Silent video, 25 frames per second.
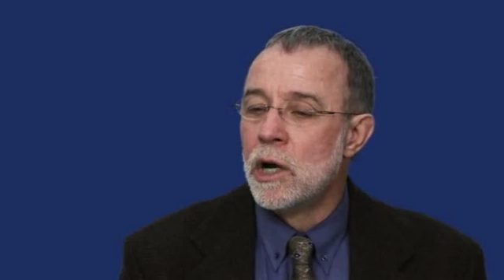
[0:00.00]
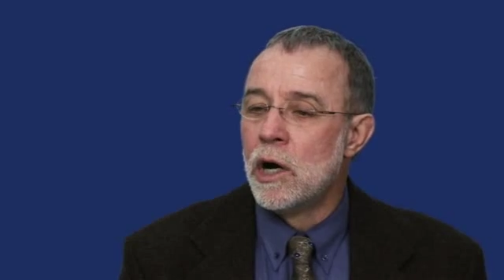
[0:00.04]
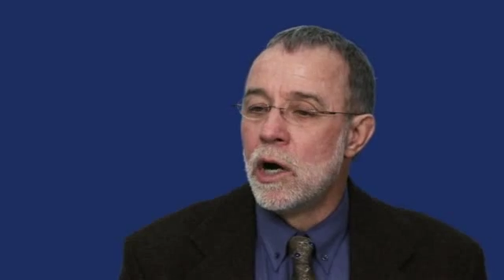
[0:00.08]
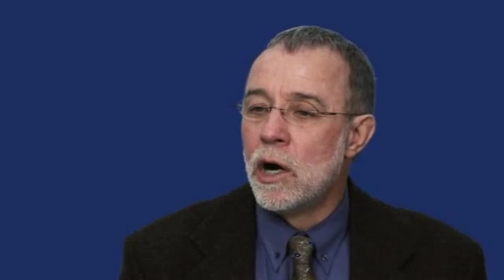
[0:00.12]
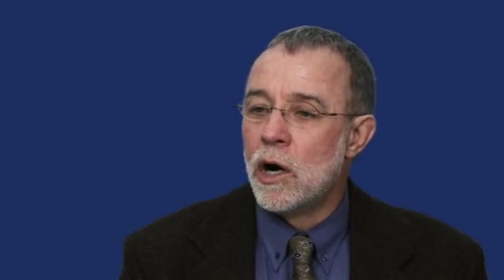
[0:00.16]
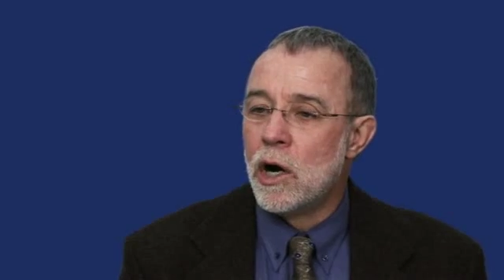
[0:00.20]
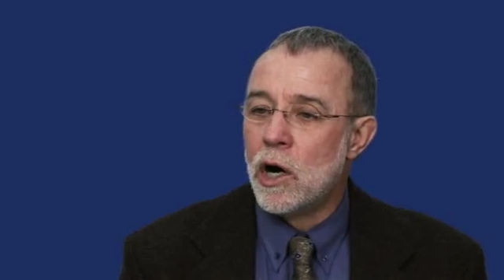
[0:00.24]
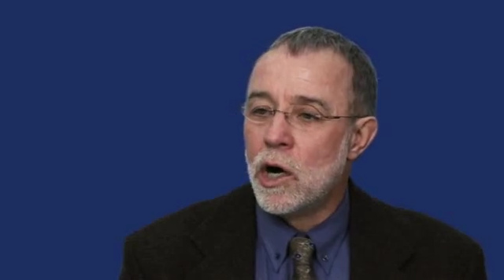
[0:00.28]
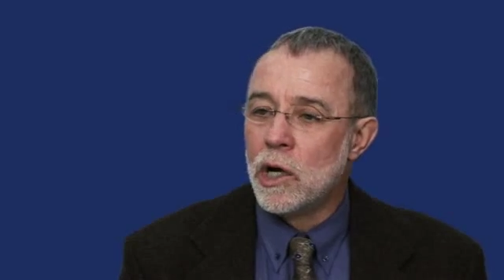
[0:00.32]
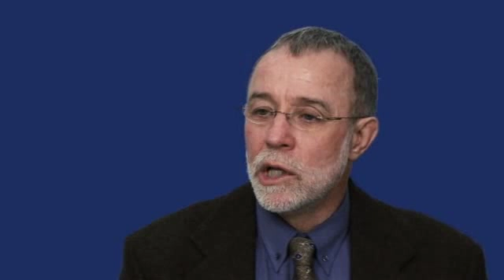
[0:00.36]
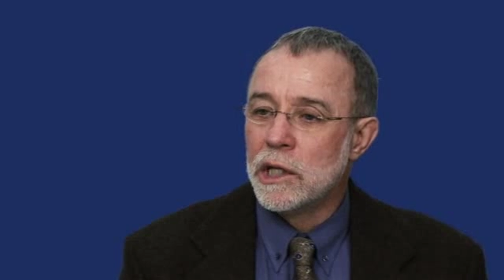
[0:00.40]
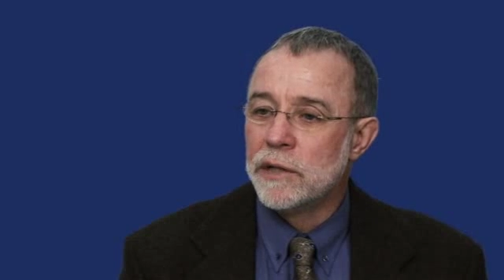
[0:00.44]

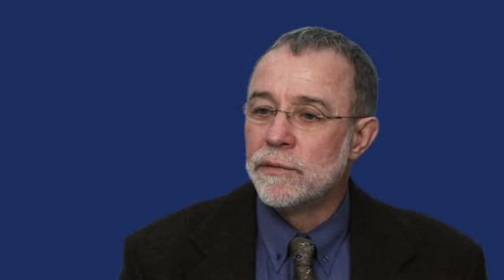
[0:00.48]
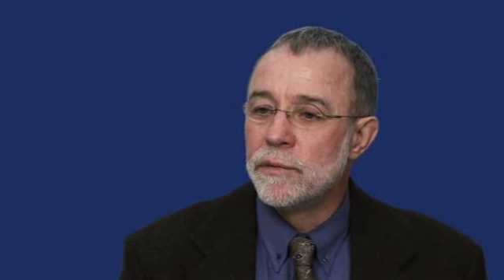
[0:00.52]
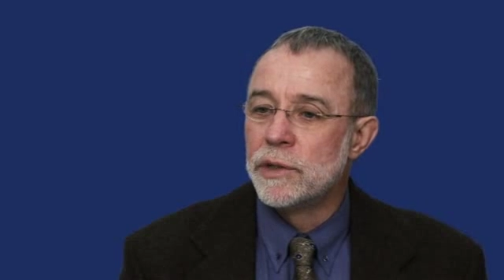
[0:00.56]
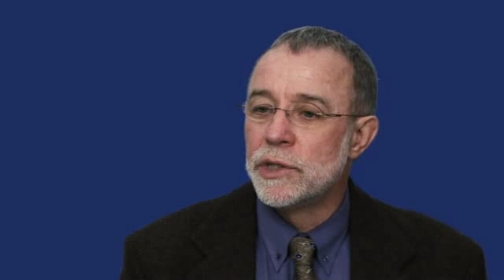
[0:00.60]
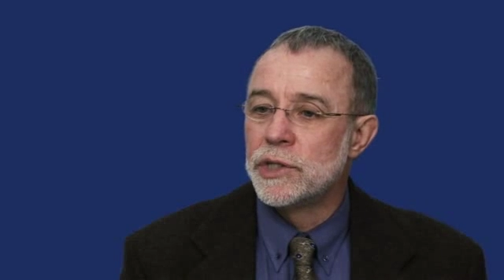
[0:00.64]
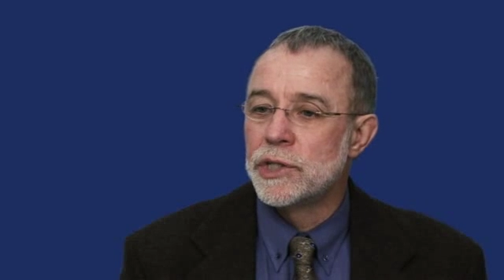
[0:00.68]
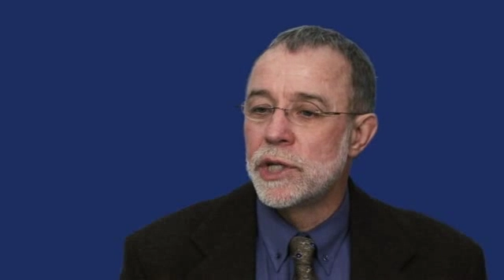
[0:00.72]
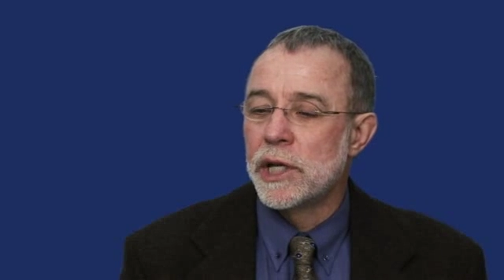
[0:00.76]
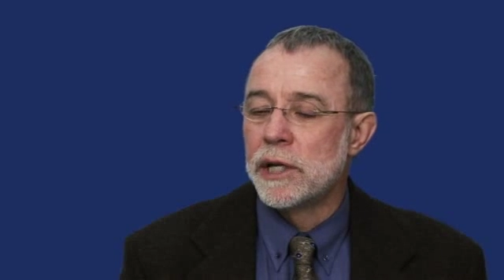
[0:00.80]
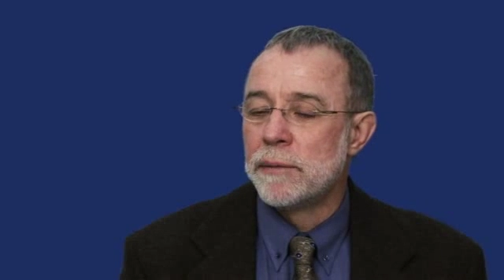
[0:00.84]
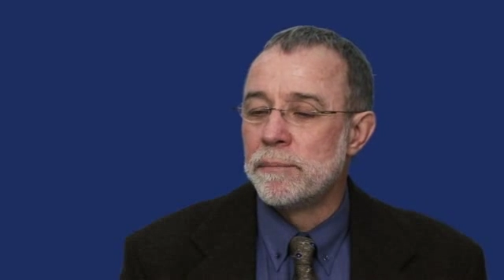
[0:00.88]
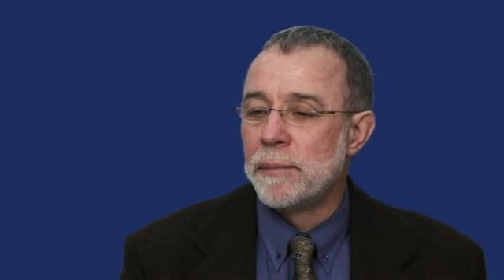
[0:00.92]
all of
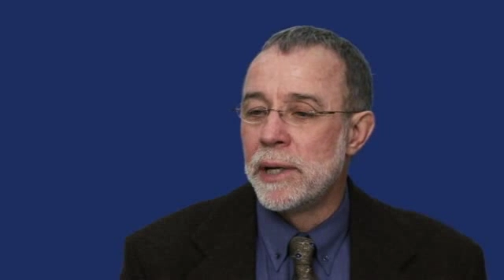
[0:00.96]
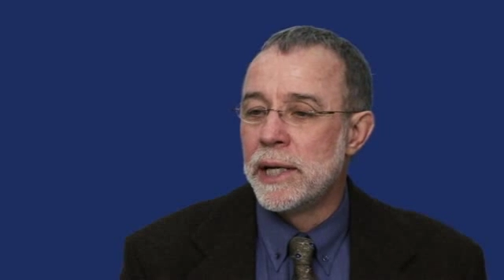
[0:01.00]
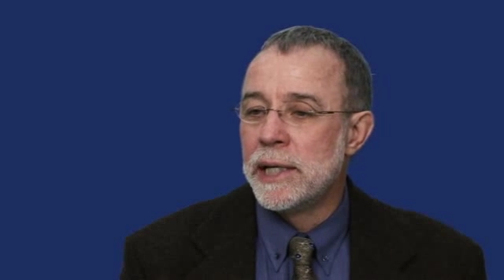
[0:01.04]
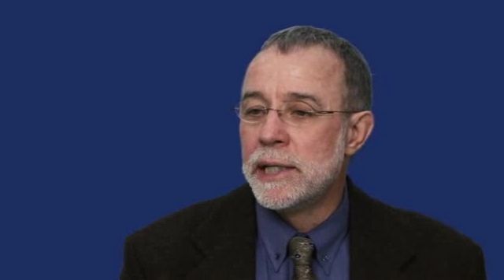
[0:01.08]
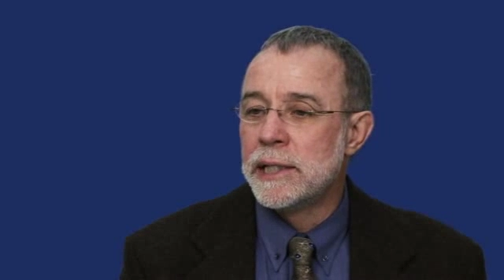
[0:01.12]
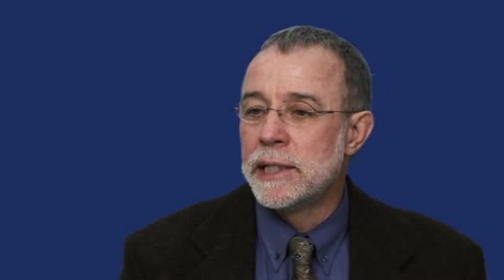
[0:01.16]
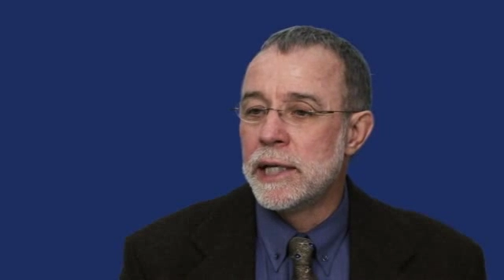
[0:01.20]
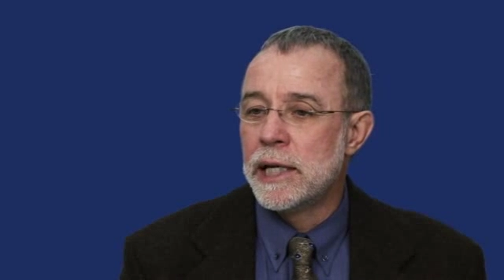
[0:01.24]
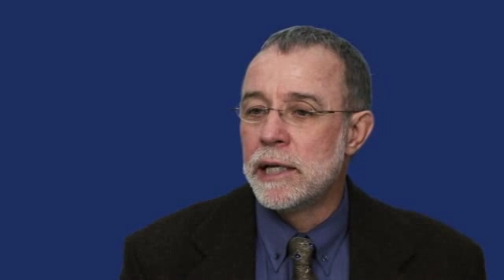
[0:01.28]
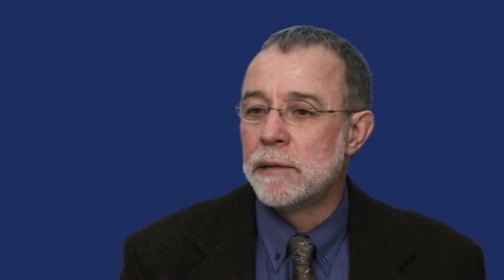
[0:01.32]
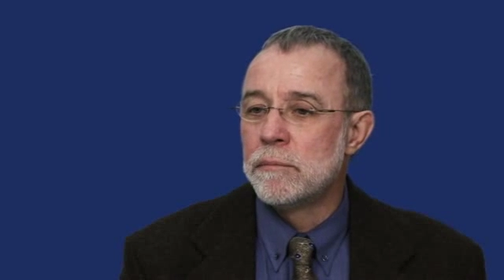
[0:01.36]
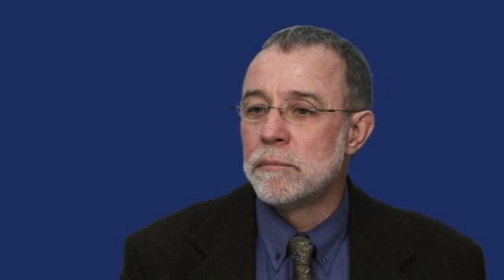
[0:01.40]
which can
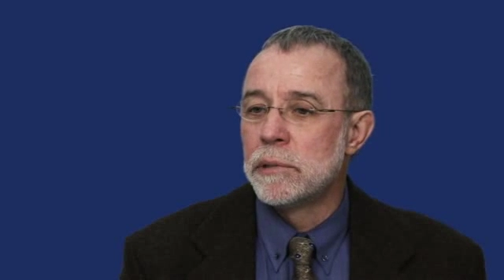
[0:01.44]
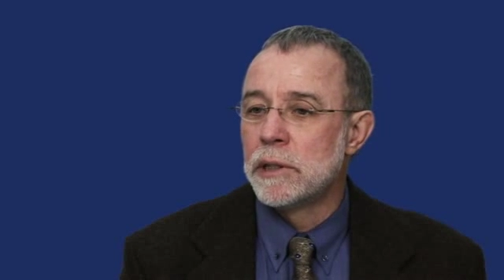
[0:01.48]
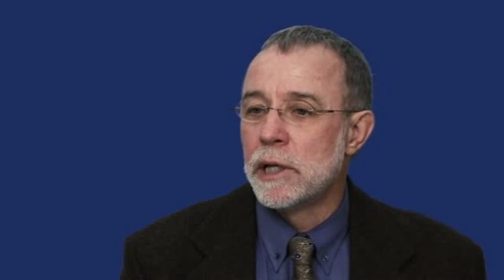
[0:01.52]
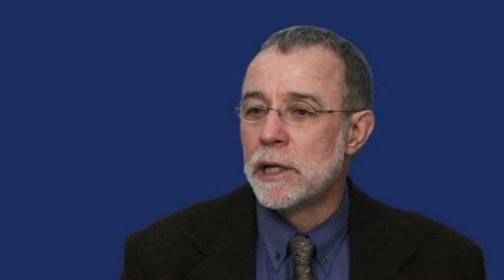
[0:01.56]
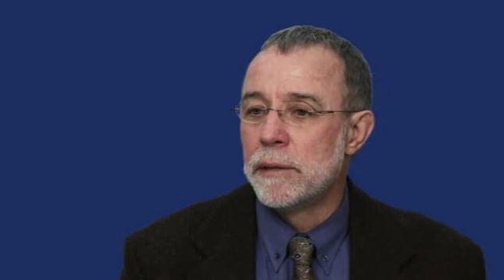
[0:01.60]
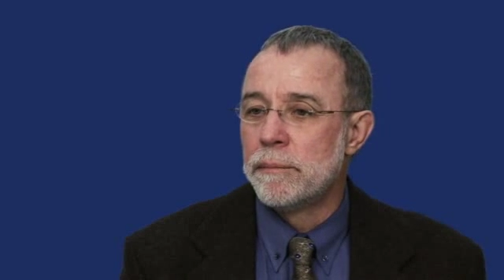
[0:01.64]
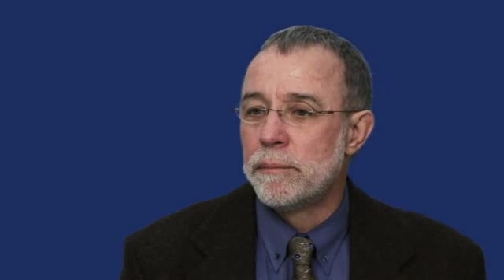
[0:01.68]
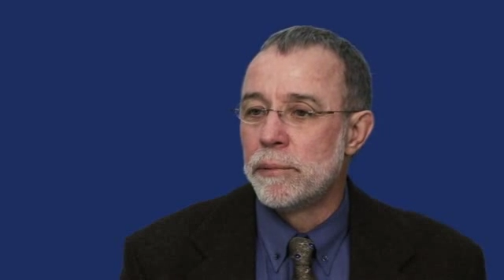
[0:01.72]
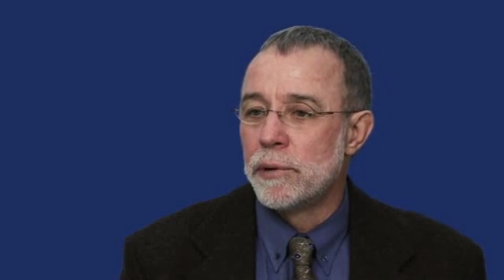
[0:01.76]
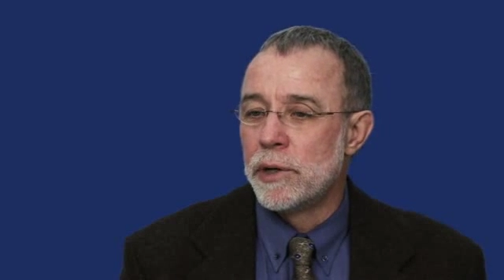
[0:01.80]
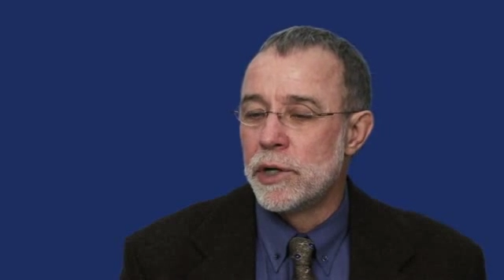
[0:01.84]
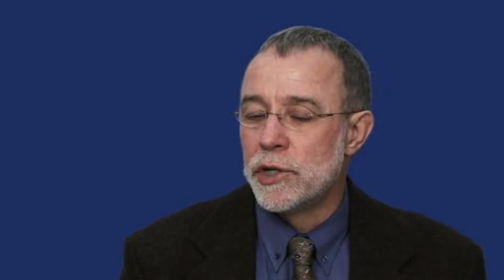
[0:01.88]
maintain
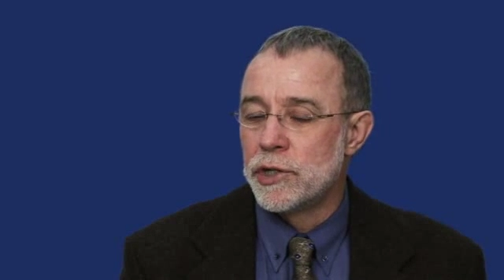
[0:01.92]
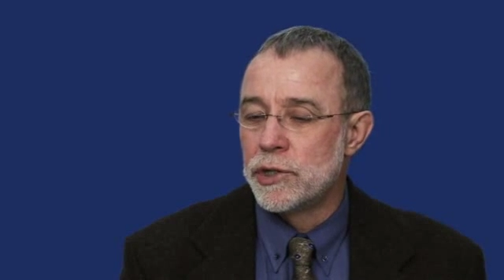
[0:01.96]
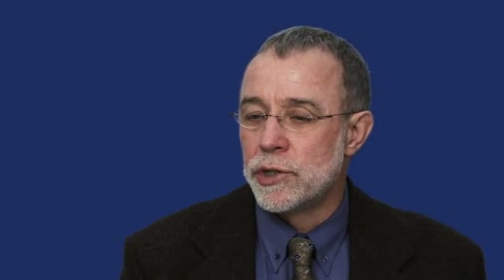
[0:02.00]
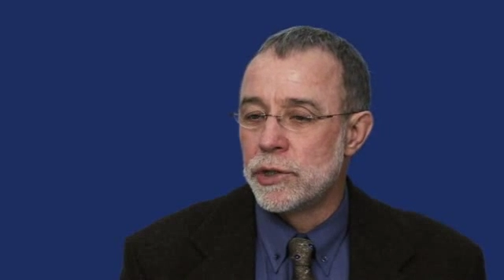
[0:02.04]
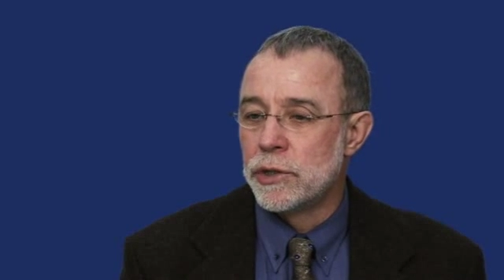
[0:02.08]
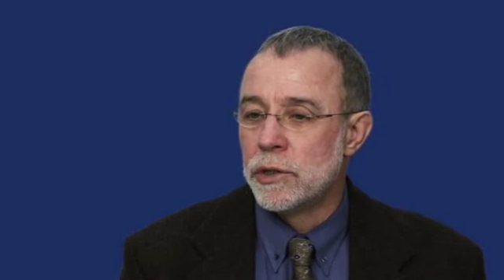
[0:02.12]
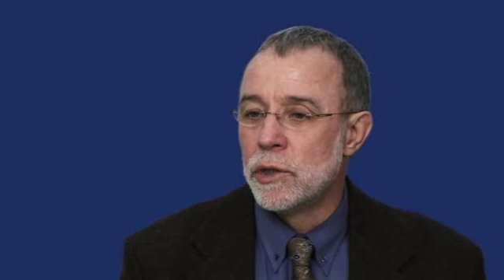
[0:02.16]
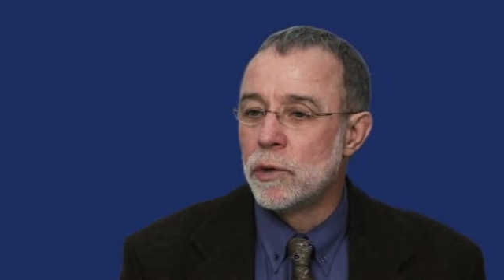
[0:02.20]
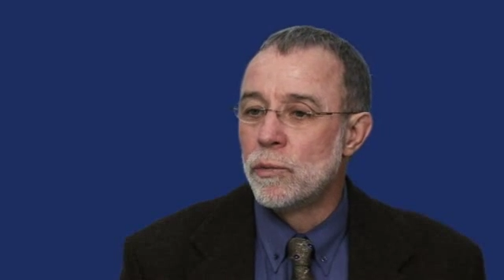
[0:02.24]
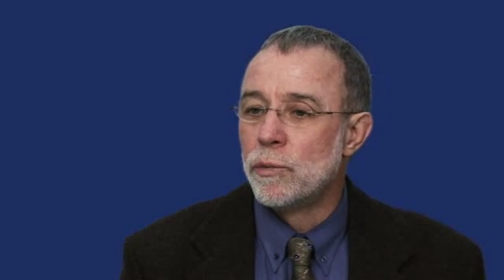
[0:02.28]
blood pressure